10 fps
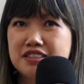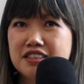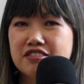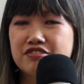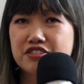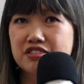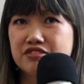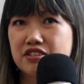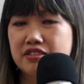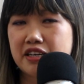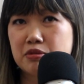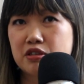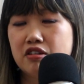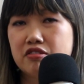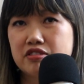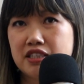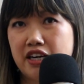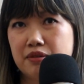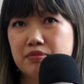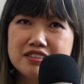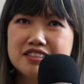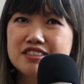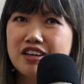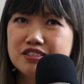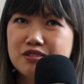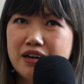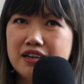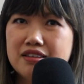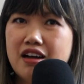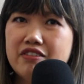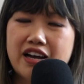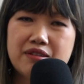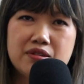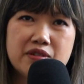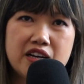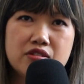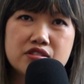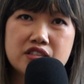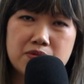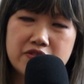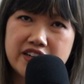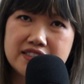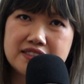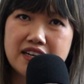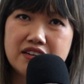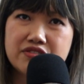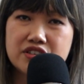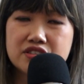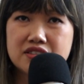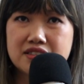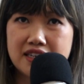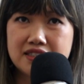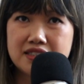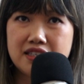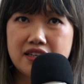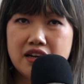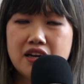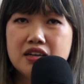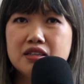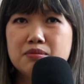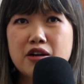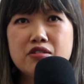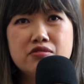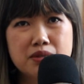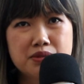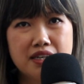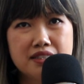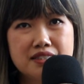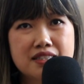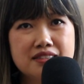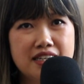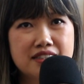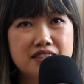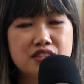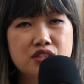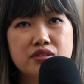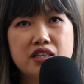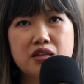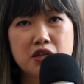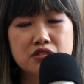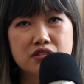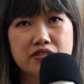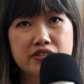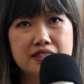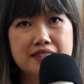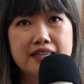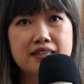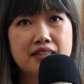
see the fruits of your labor over time. This is also why I love having my own Shopify site versus Etsy. My own website is connected to an email service like